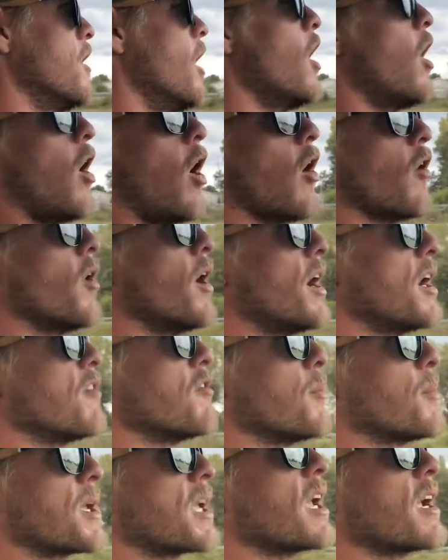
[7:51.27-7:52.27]
already
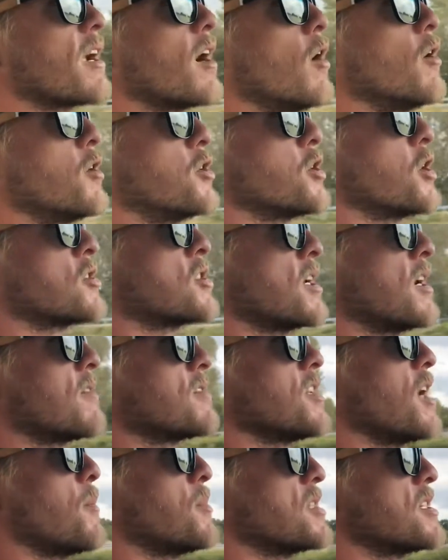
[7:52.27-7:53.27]
from the get-go, your truck's gonna have
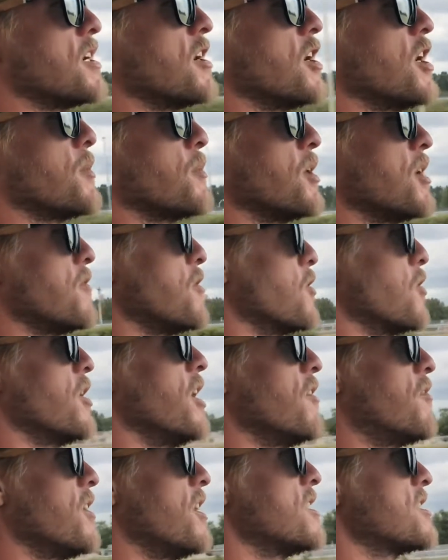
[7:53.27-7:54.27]
sloppy steering, but if you
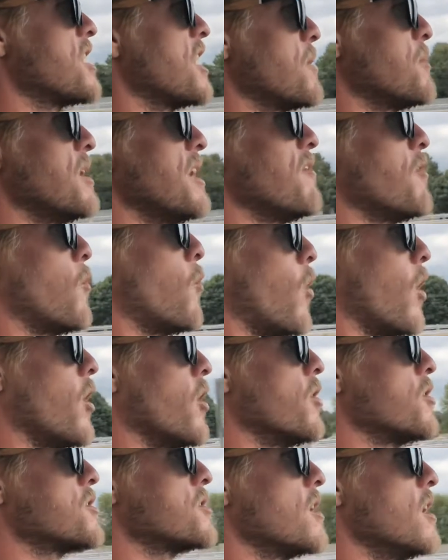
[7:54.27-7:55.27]
lift it, it's gonna be even
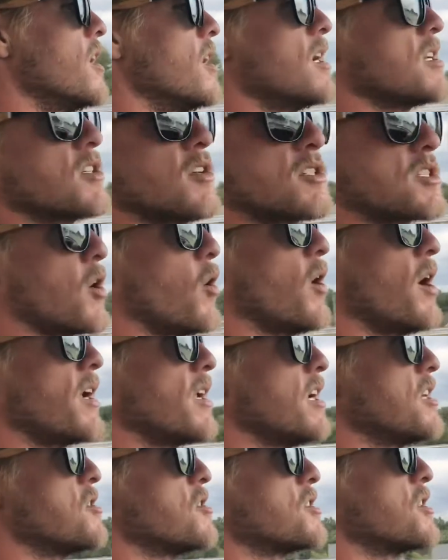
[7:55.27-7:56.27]
worse. So just go ahead and
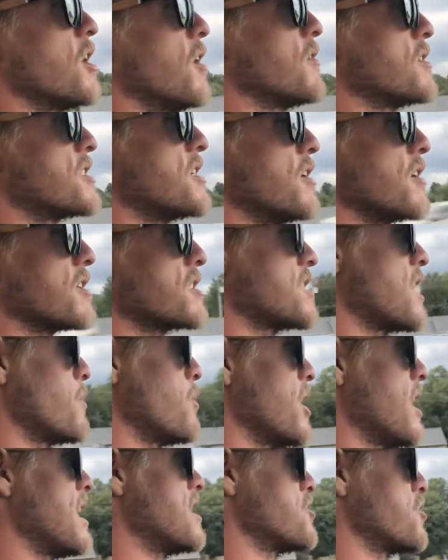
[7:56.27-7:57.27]
get yourself a steering
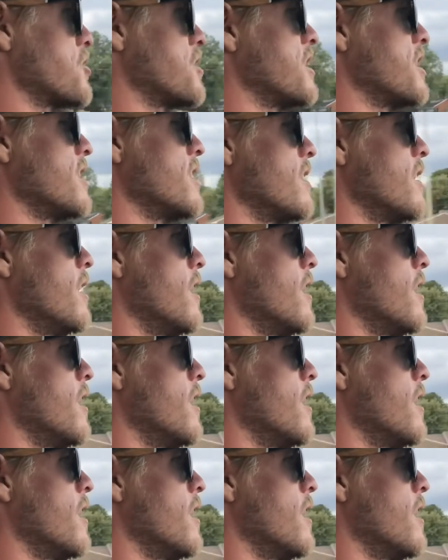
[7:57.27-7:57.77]
stabilizer kit.